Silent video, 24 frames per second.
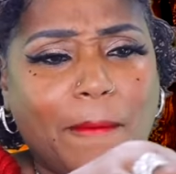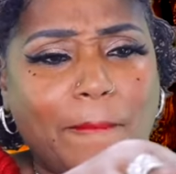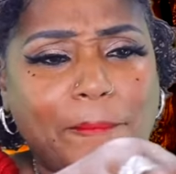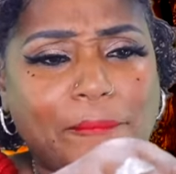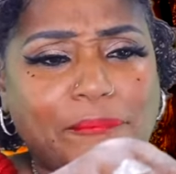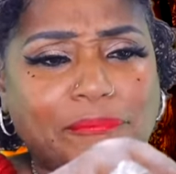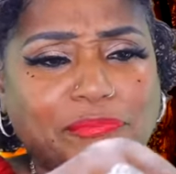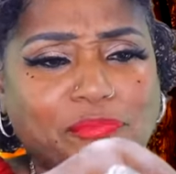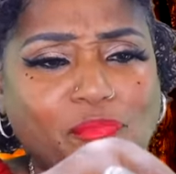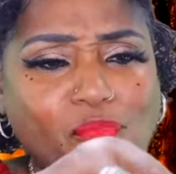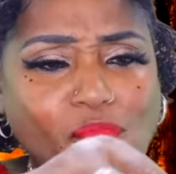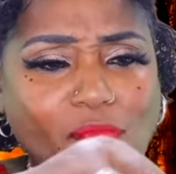
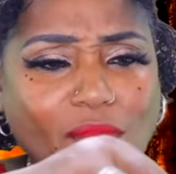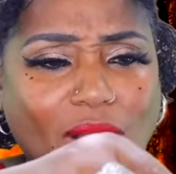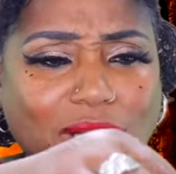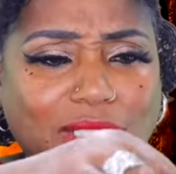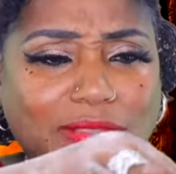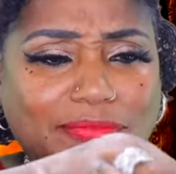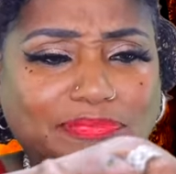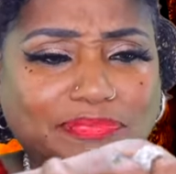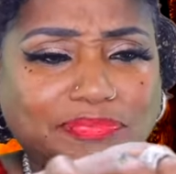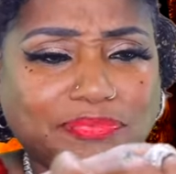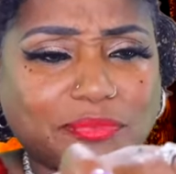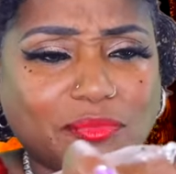
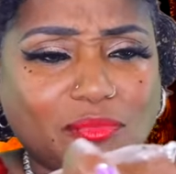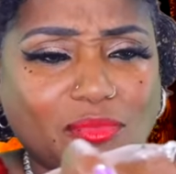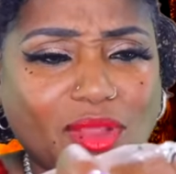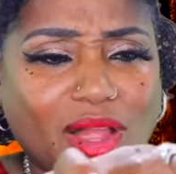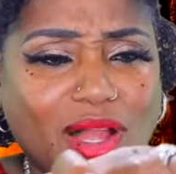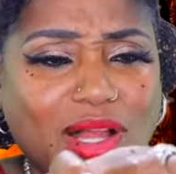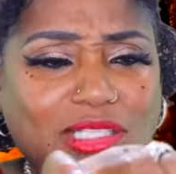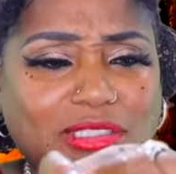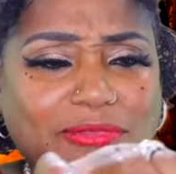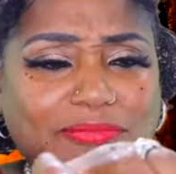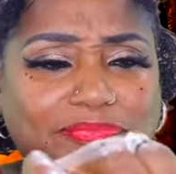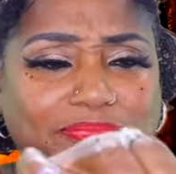
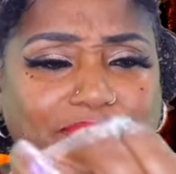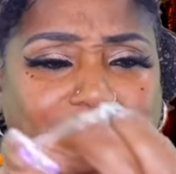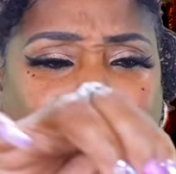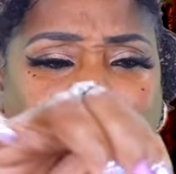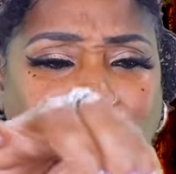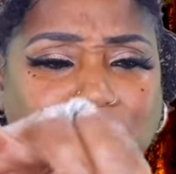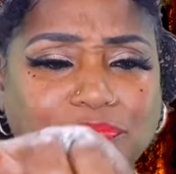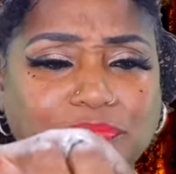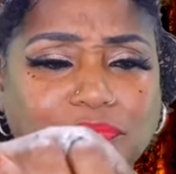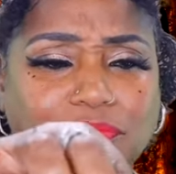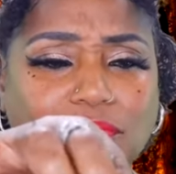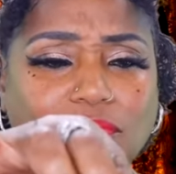
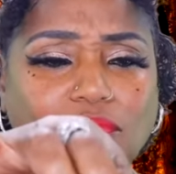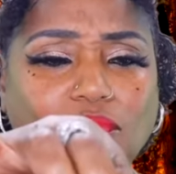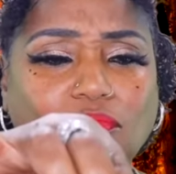No one is speaking in this clip.